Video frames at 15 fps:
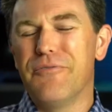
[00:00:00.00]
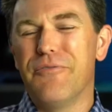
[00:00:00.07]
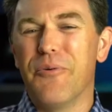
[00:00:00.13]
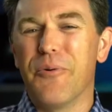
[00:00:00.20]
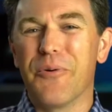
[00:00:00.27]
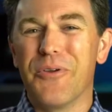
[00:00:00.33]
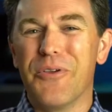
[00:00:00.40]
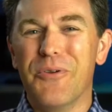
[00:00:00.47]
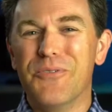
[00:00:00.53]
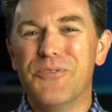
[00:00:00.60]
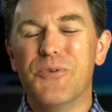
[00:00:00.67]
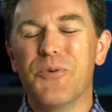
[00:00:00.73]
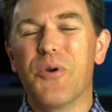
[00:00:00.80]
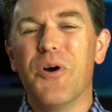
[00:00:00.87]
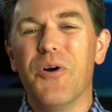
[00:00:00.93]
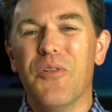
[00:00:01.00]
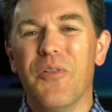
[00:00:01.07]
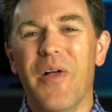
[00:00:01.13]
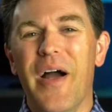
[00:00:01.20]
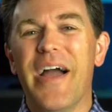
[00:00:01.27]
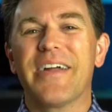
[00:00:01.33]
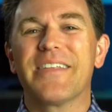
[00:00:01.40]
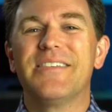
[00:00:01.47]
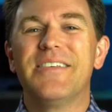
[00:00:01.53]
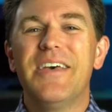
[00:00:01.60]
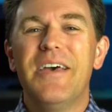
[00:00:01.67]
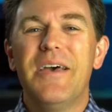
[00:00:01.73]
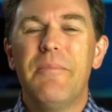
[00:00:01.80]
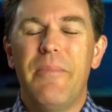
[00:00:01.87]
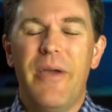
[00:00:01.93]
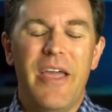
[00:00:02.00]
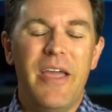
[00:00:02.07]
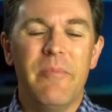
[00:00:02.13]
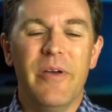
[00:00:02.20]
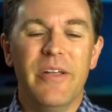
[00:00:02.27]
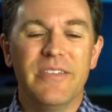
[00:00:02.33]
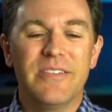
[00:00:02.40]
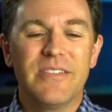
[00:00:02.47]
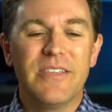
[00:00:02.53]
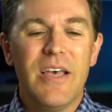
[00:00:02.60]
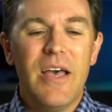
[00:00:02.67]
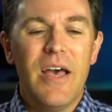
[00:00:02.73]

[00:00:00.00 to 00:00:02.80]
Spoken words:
for you to collect payments.